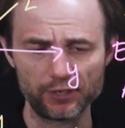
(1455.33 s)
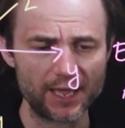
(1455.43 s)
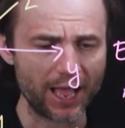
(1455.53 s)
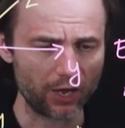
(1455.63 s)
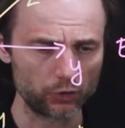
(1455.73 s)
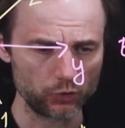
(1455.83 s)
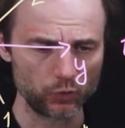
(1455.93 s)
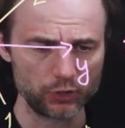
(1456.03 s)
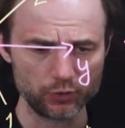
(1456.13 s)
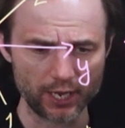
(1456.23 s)
but how do
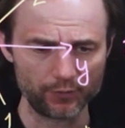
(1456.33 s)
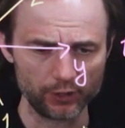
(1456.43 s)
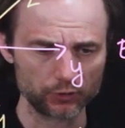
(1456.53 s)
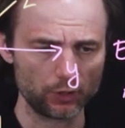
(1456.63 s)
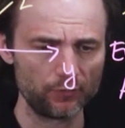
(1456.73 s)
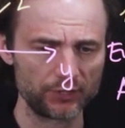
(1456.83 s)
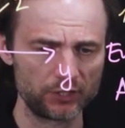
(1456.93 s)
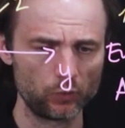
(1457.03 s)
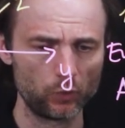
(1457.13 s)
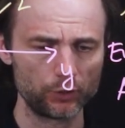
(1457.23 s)
we do that? Because
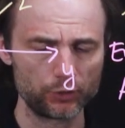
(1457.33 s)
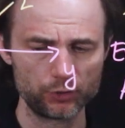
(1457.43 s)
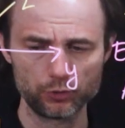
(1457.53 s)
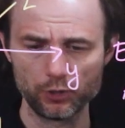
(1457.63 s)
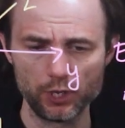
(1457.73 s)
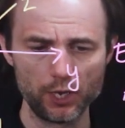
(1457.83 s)
obviously we want to